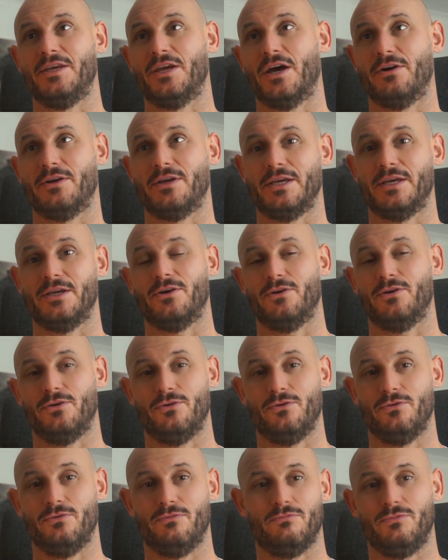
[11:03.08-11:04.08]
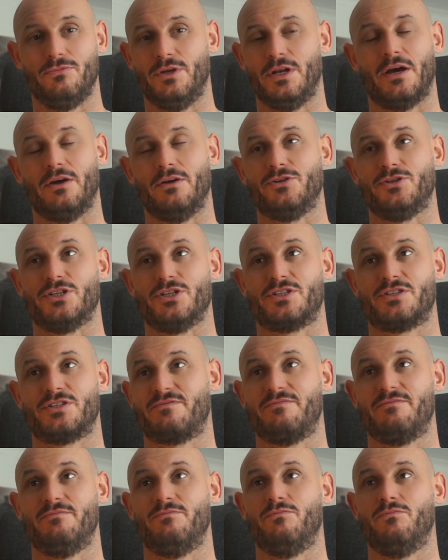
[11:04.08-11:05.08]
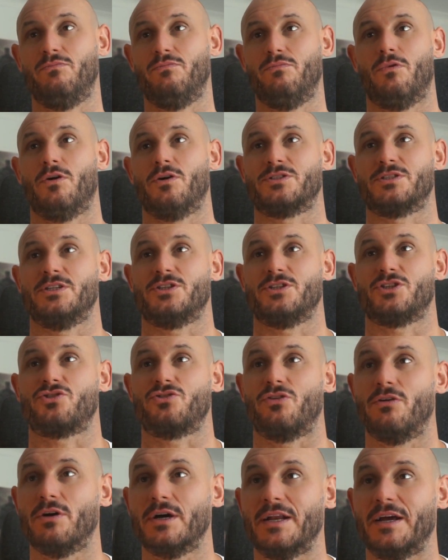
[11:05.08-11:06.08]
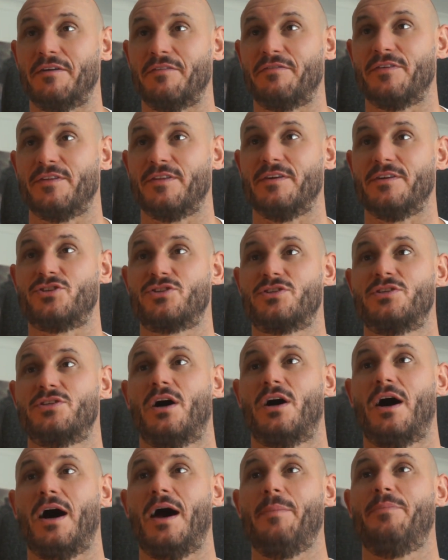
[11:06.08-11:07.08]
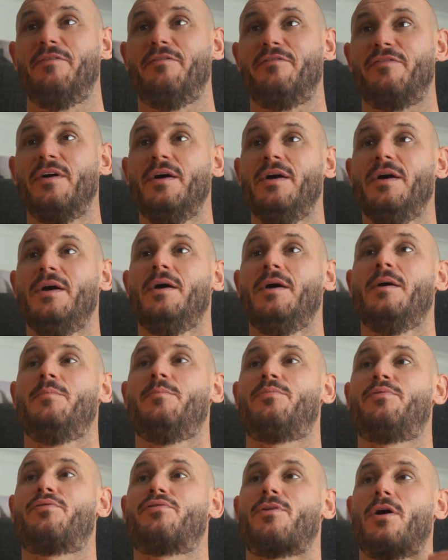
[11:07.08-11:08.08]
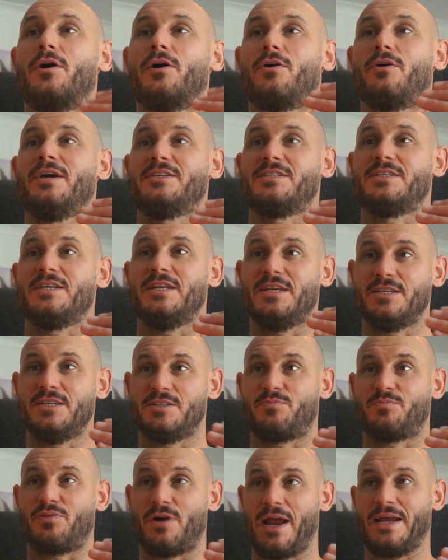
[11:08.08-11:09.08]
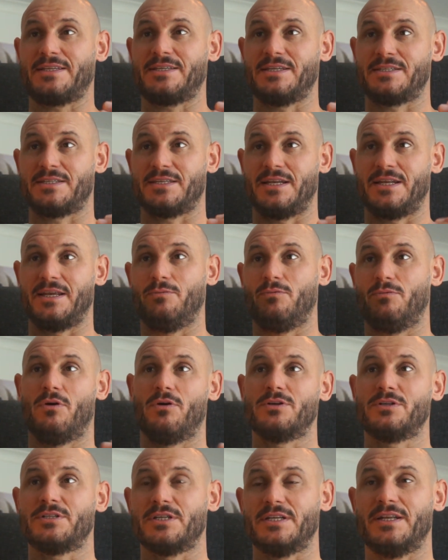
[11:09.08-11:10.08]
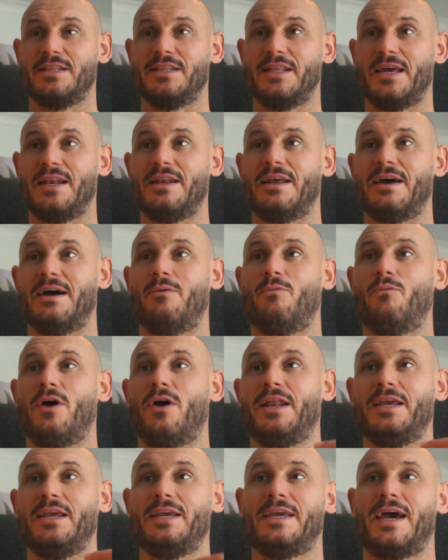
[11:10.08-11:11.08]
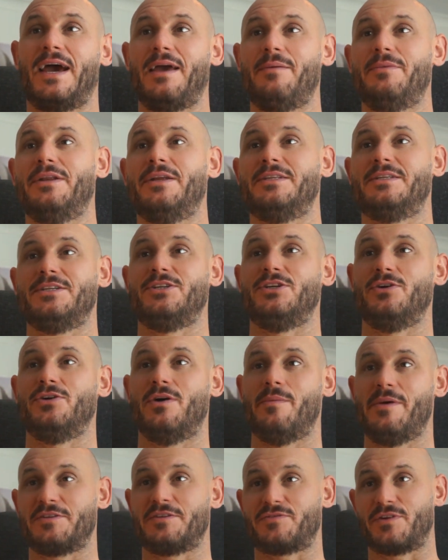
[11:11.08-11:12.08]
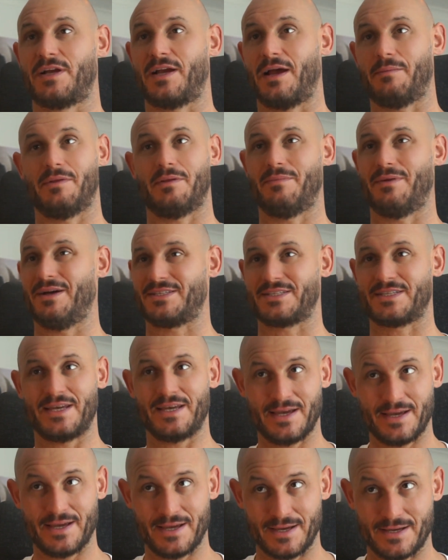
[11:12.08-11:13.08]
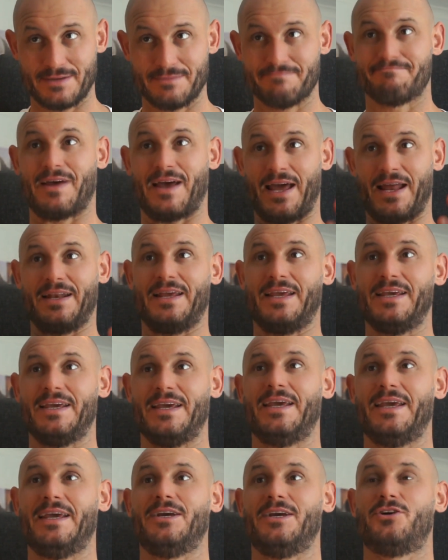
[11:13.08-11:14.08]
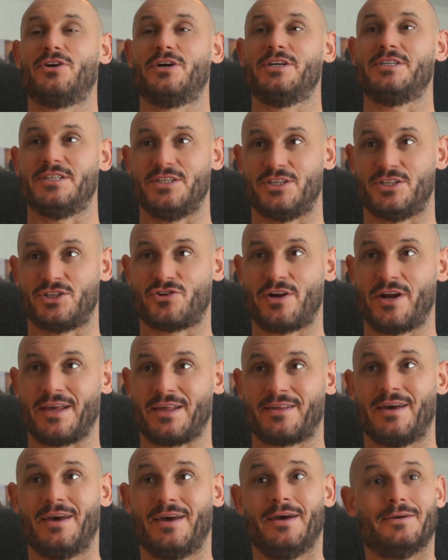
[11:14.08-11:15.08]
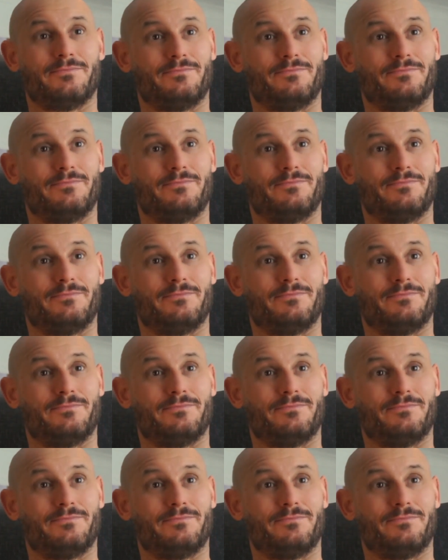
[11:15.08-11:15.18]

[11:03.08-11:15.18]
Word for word: the yogi, who, you know, just wasn't strong enough for the type of progress in his practice that he wanted. And then when he came in and did UMS for a couple of months and he increased his strength